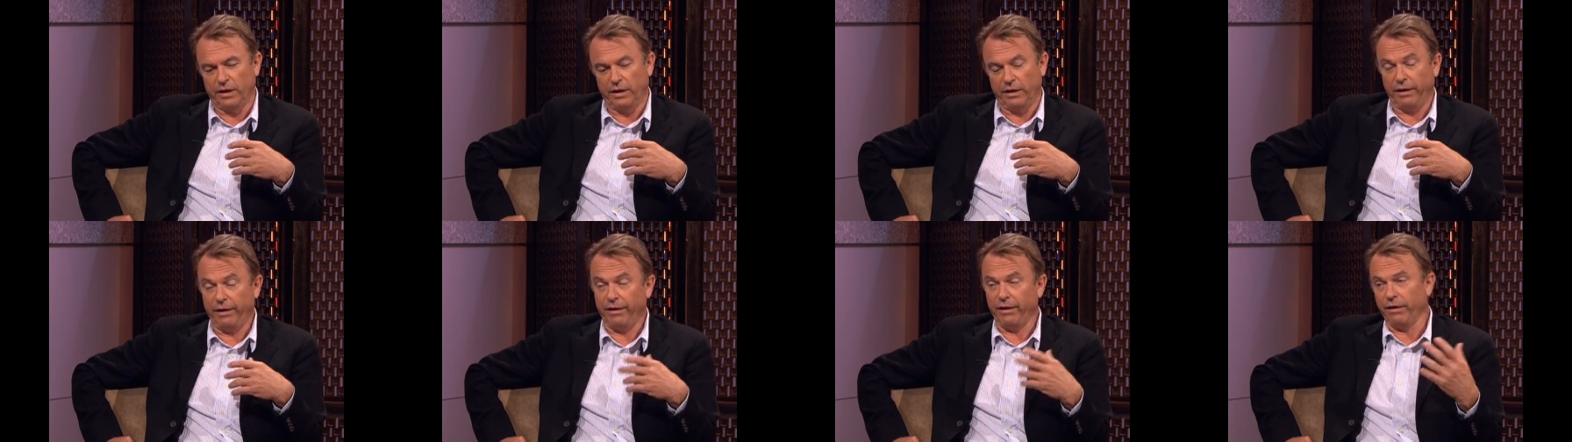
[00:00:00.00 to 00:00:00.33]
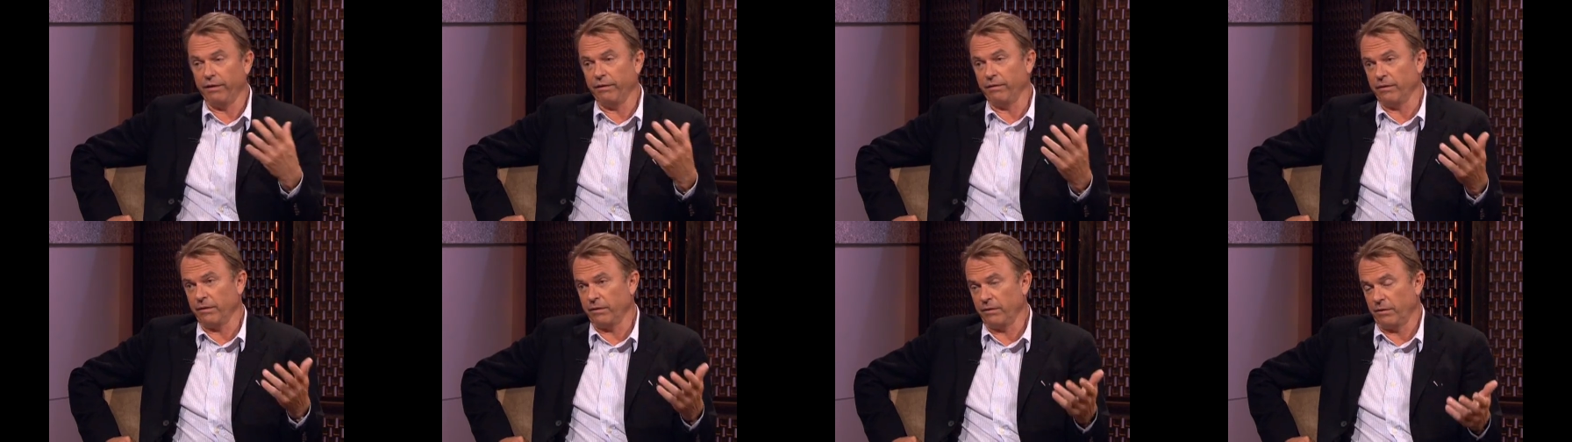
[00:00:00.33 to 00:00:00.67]
you
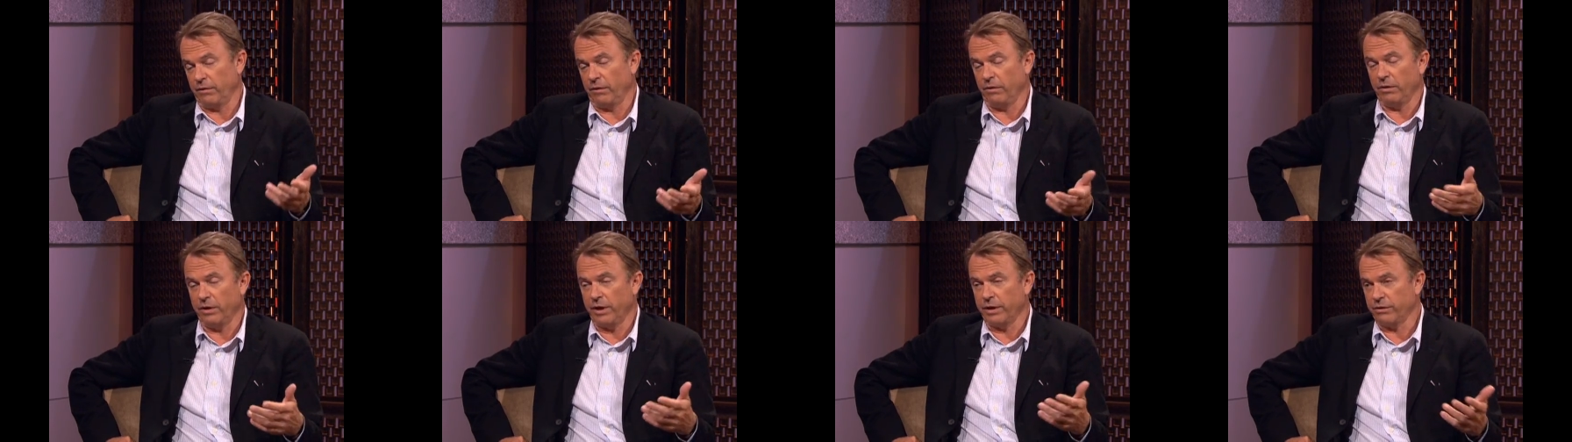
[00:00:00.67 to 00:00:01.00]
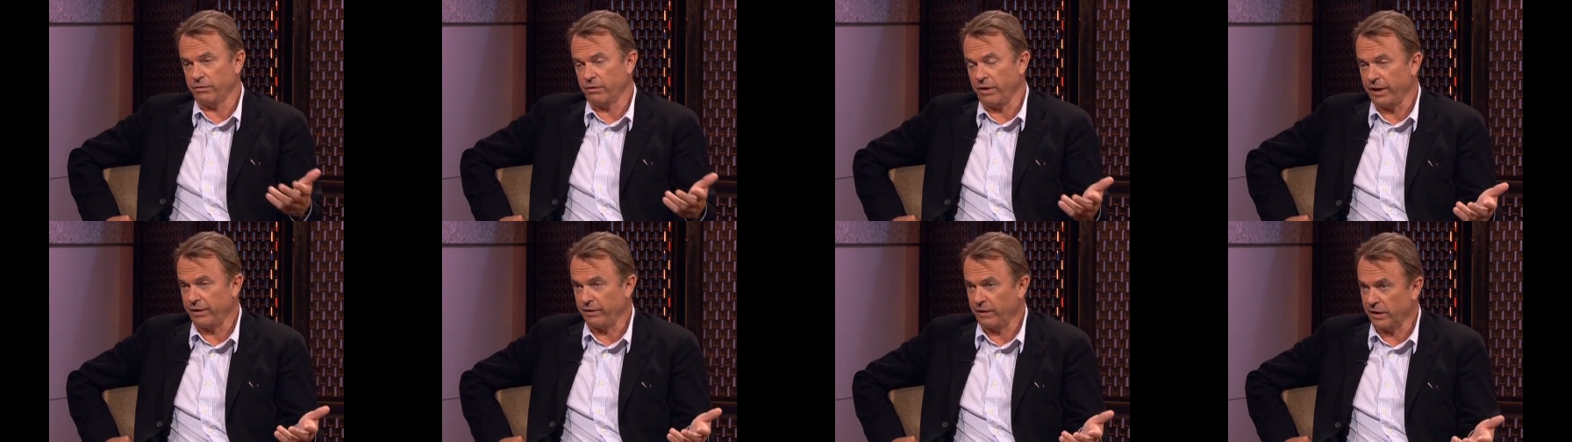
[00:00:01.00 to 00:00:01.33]
know, all those
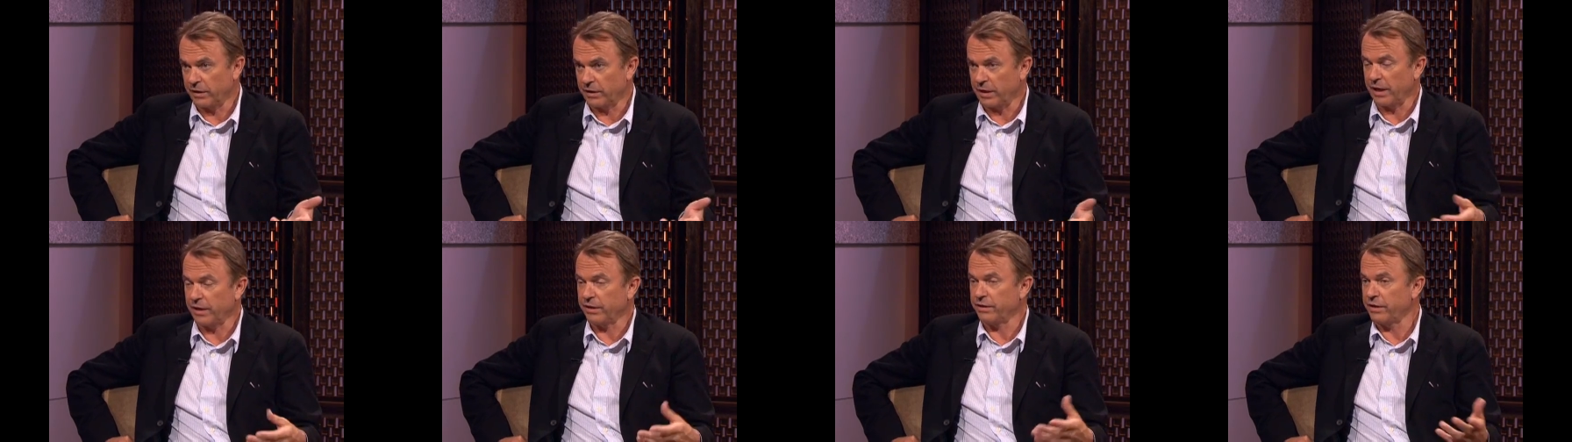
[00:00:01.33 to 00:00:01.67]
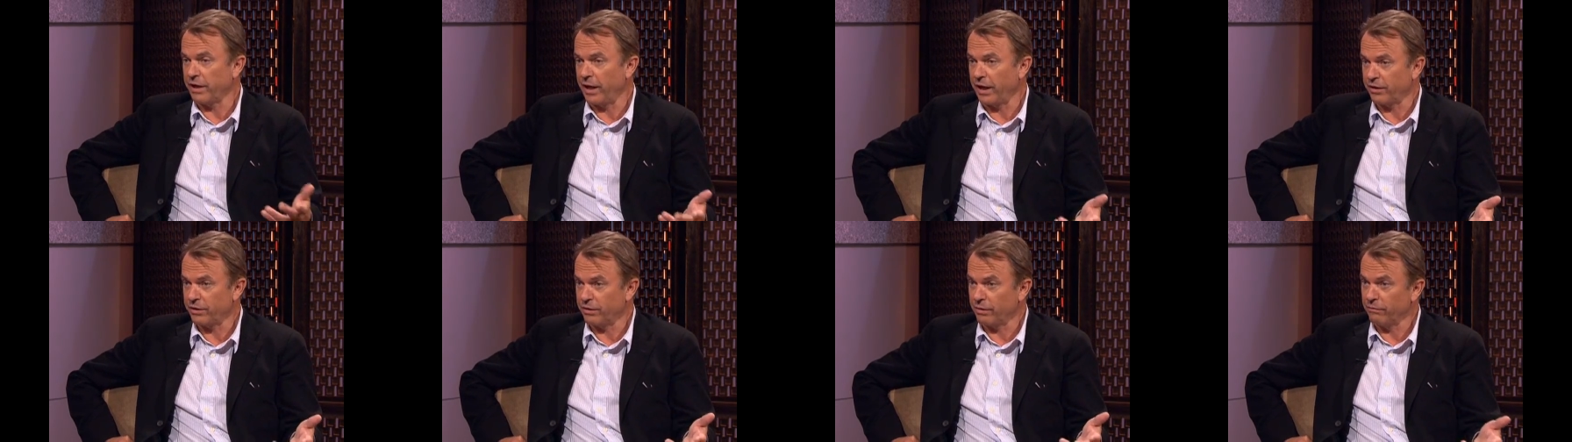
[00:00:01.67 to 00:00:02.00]
great things like
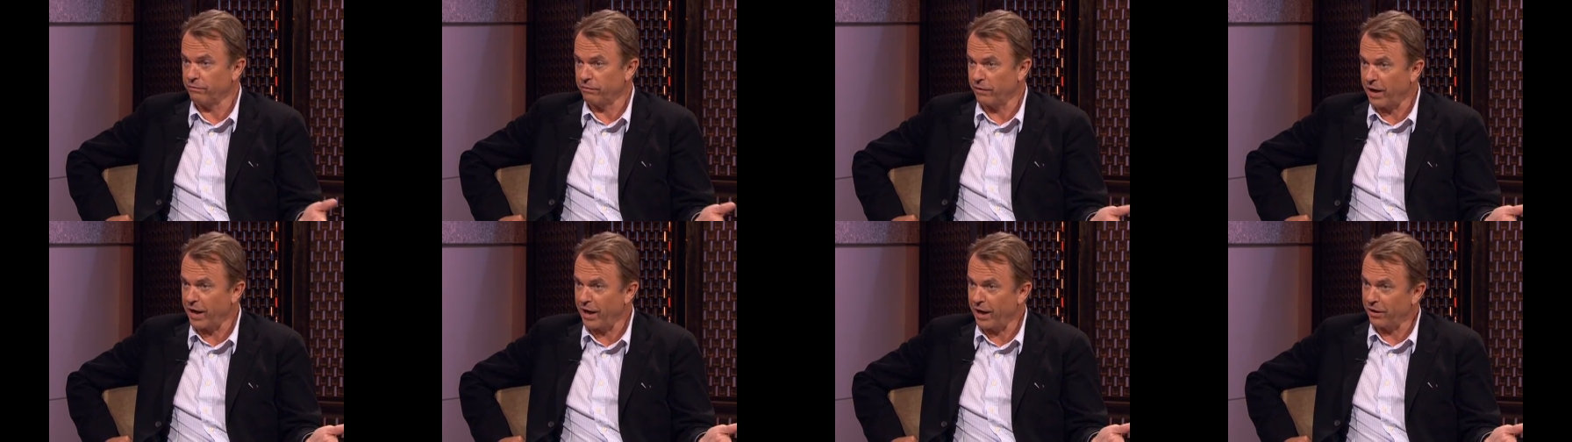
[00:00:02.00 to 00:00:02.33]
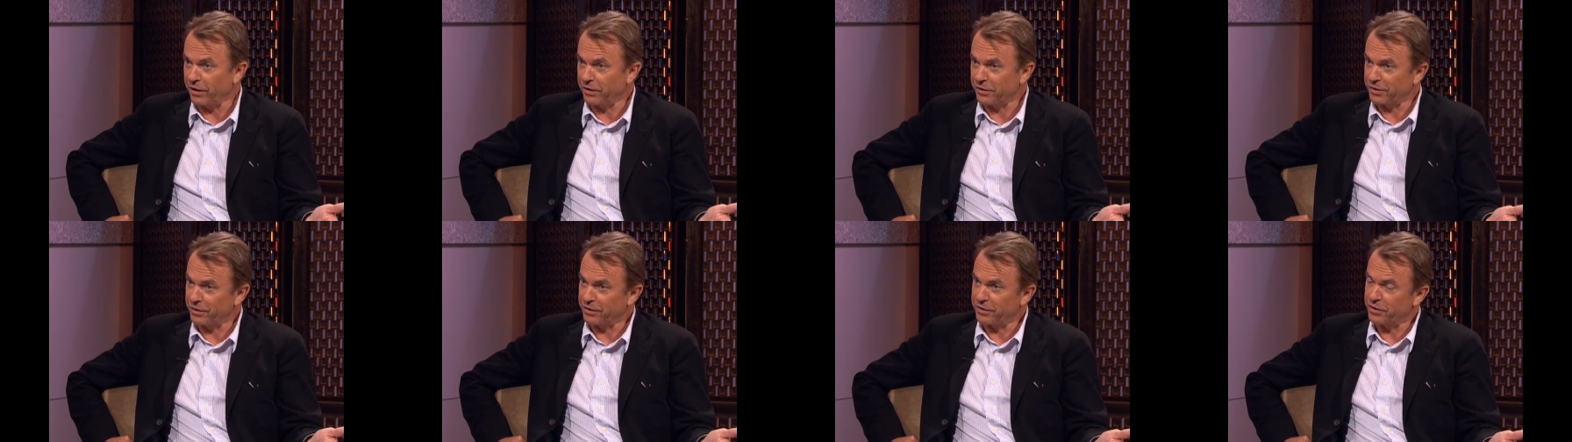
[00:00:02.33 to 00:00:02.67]
sex and
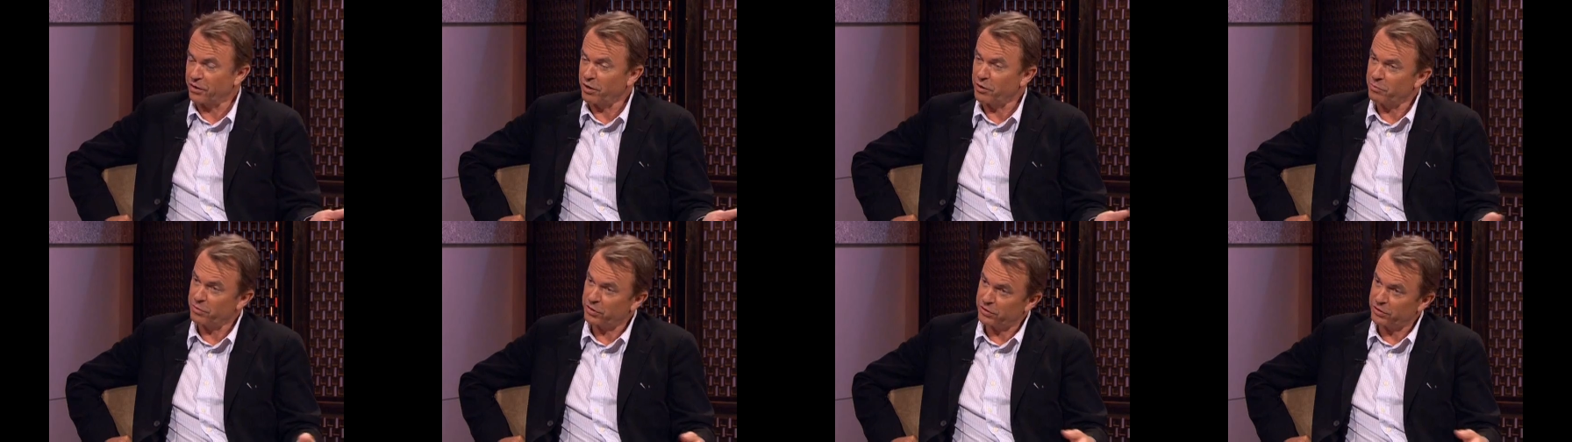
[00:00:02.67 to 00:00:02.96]
violence and so on,